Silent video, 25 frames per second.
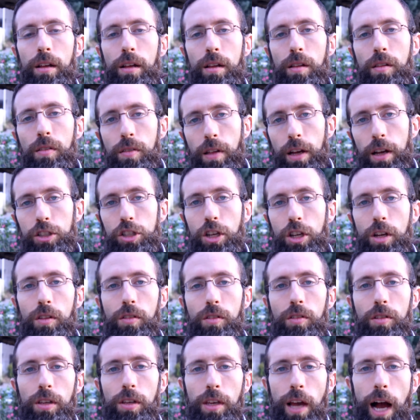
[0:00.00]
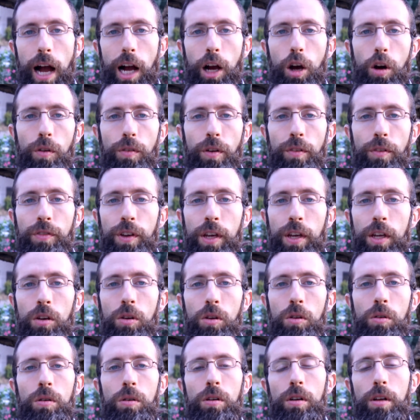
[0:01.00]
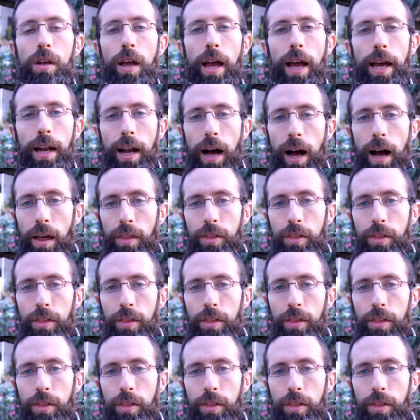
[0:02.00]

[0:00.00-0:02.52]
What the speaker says: such as Yaakov Avinu and